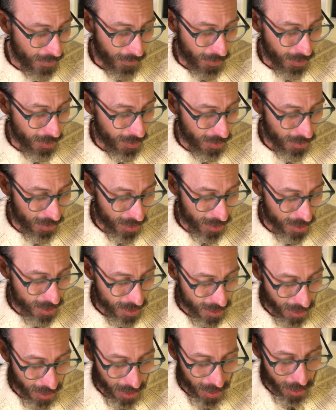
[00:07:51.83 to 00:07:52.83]
this
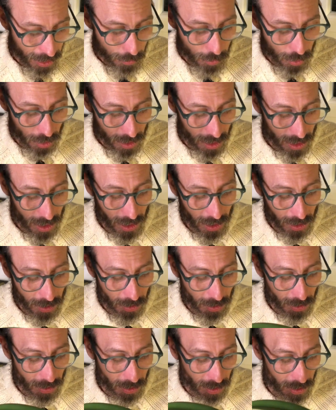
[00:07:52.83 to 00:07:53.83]
hybrid
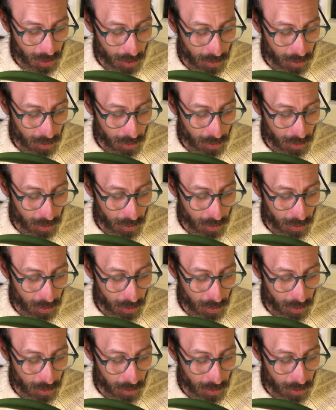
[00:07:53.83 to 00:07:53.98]
here,